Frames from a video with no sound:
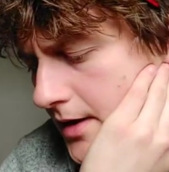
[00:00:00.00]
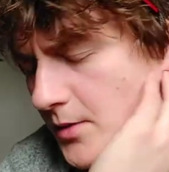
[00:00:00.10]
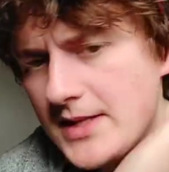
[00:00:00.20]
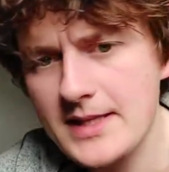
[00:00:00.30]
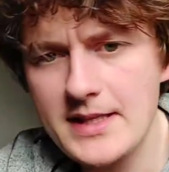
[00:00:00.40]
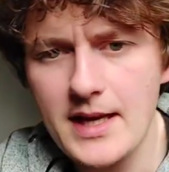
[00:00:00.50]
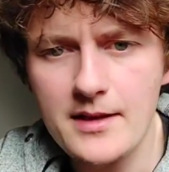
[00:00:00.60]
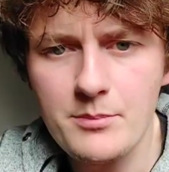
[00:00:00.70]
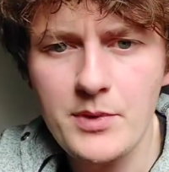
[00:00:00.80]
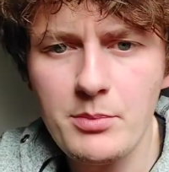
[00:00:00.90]
So as I say,
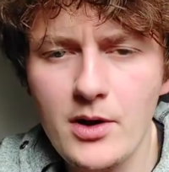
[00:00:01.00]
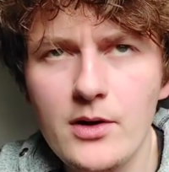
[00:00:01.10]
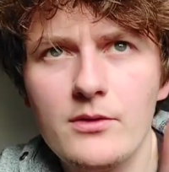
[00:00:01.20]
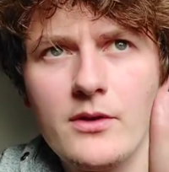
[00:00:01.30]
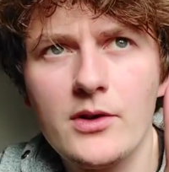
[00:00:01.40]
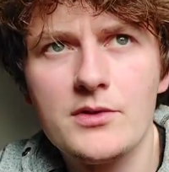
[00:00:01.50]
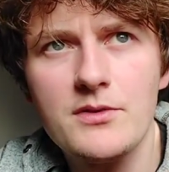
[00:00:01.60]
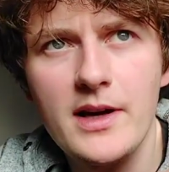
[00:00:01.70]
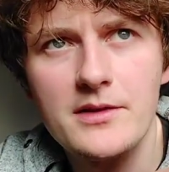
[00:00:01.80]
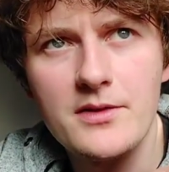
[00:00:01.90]
the, the plot revolves
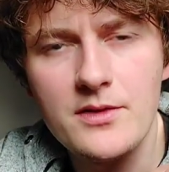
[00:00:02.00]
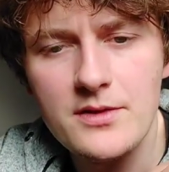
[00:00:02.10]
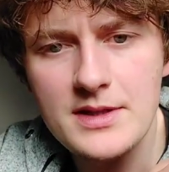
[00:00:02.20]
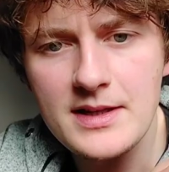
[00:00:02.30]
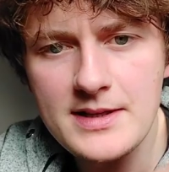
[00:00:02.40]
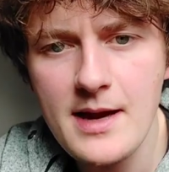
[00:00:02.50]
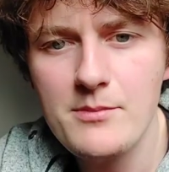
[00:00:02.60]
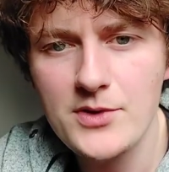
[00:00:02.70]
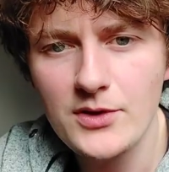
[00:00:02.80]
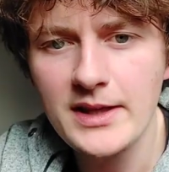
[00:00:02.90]
around there is an
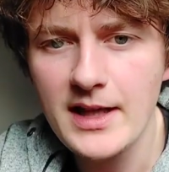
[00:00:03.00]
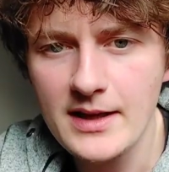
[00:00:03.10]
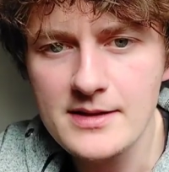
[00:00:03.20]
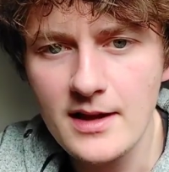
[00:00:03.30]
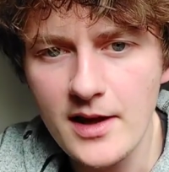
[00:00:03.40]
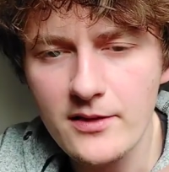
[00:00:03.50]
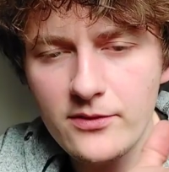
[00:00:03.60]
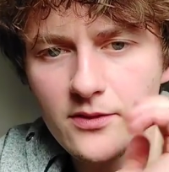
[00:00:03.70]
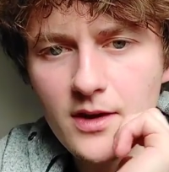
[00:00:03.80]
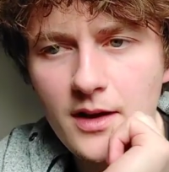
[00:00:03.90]
attempt on the king's life.